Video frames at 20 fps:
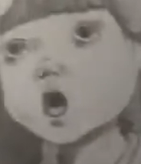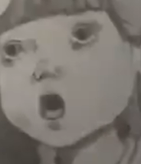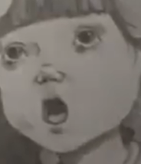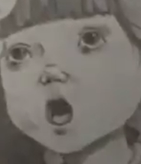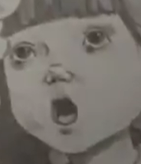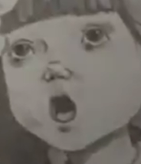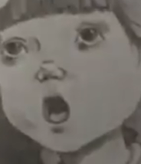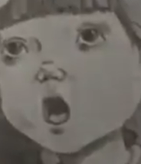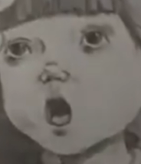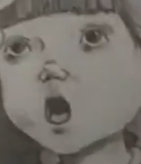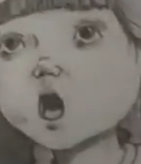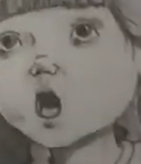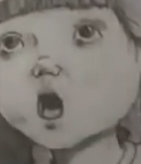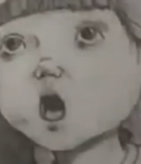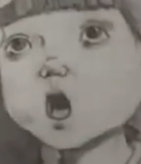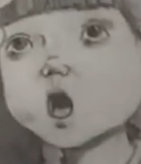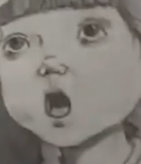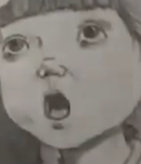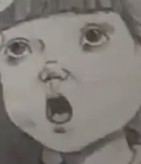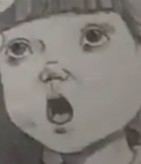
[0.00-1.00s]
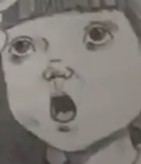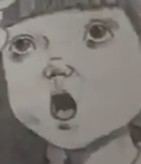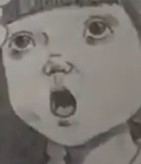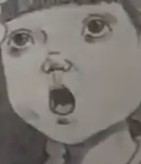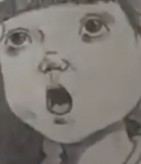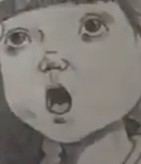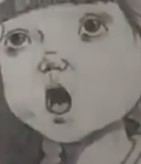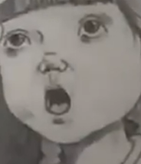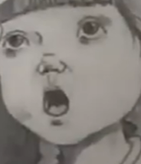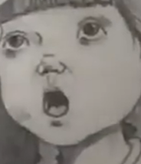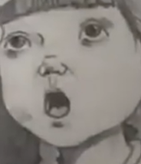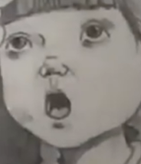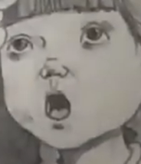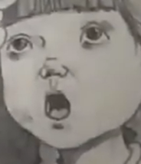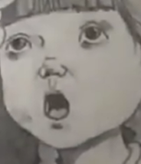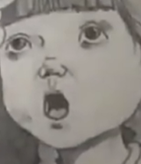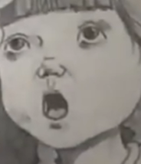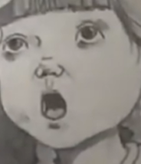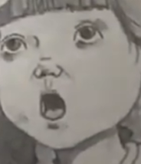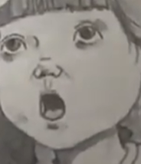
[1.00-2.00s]
the mini sub,
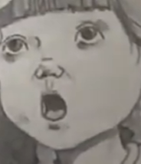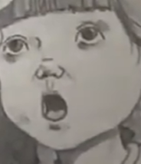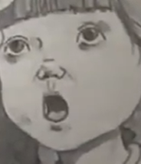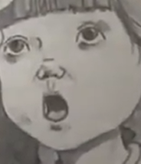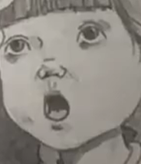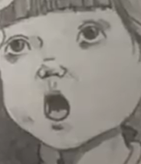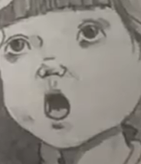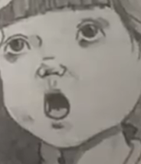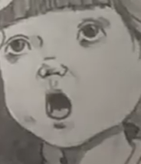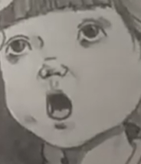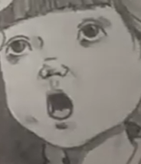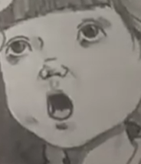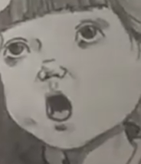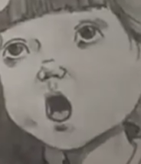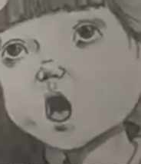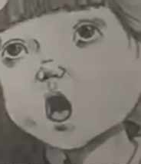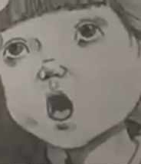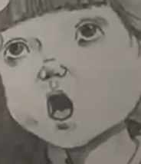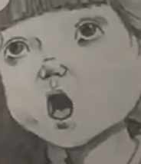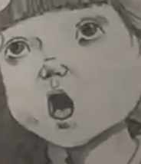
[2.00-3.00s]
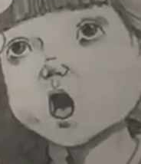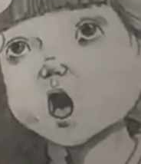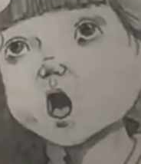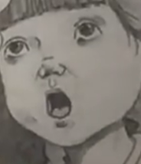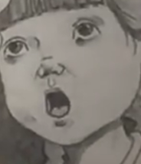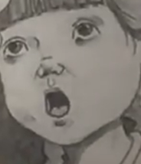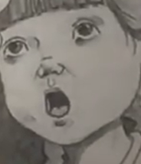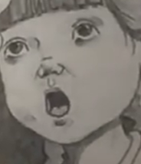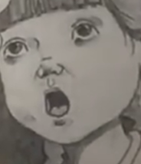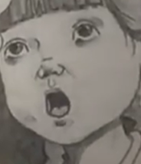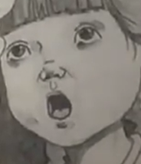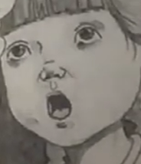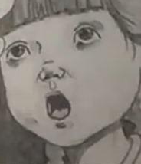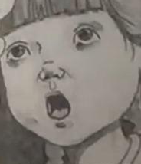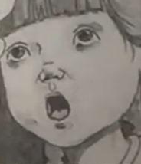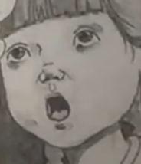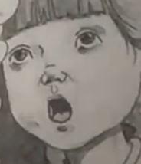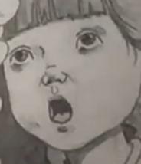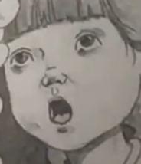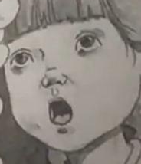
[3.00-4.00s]
and it took off.
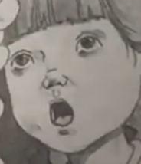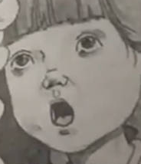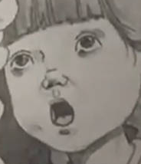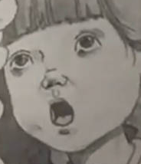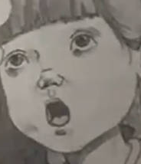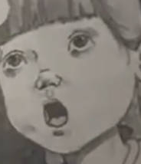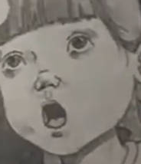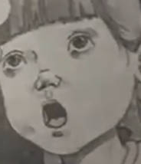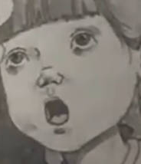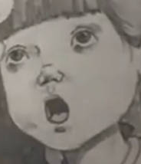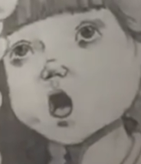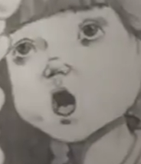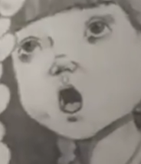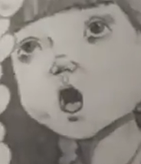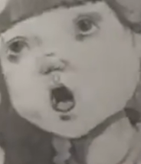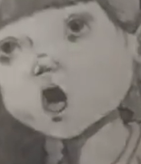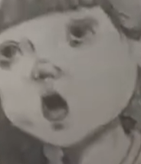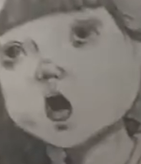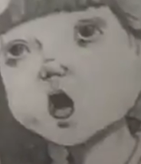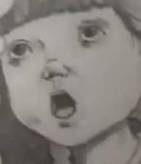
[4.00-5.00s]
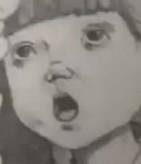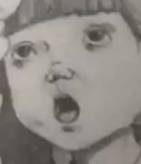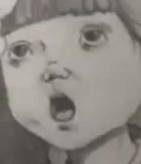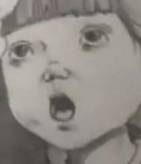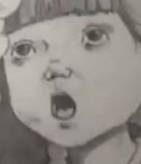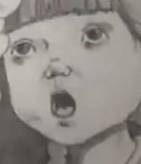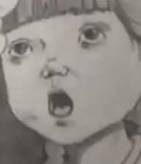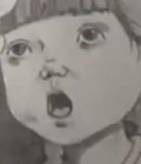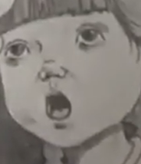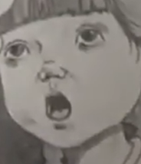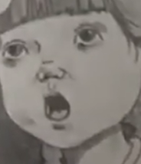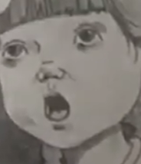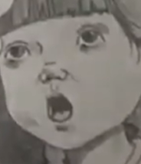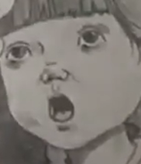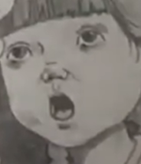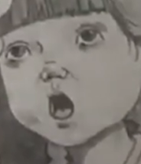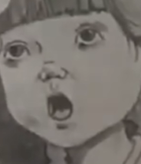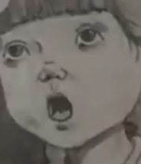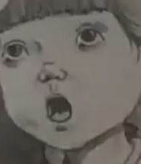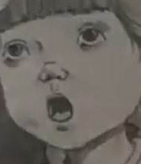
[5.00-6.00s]
I have no idea what's going
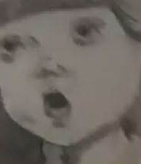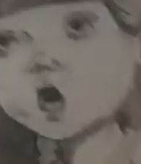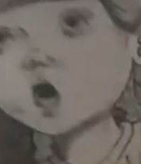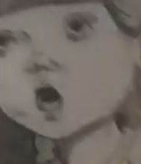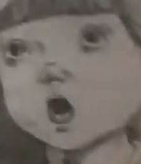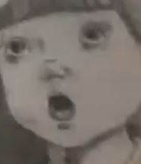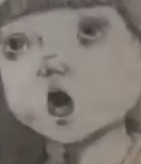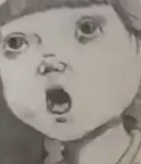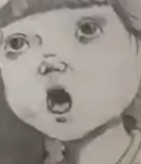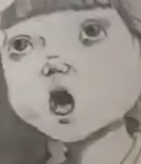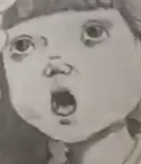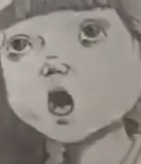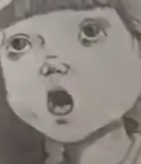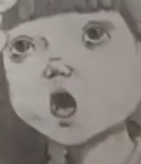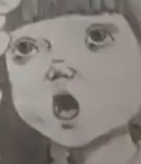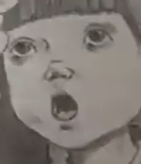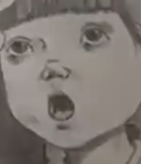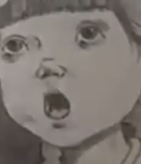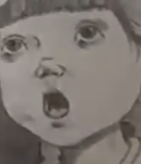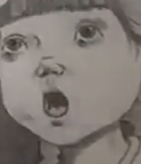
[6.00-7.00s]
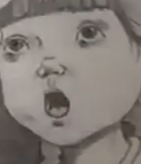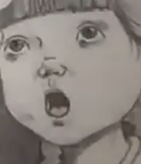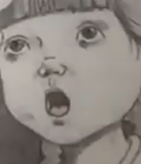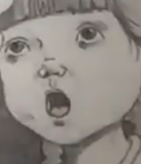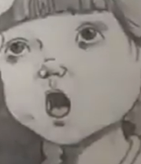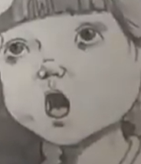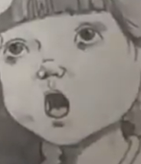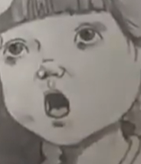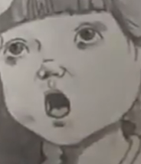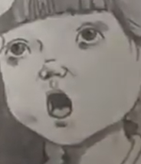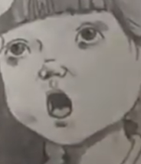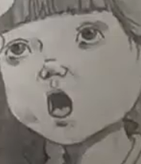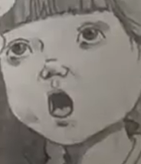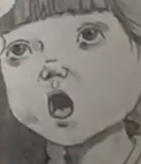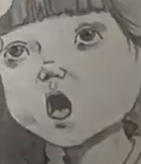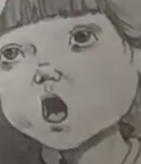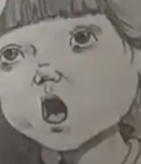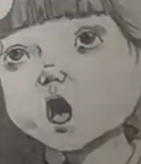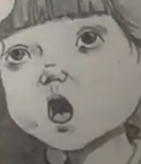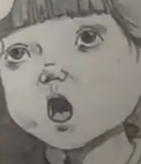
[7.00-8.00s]
to happen next, but that is where we
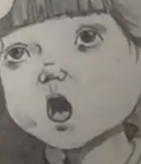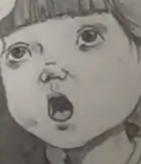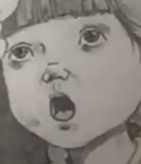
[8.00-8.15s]
left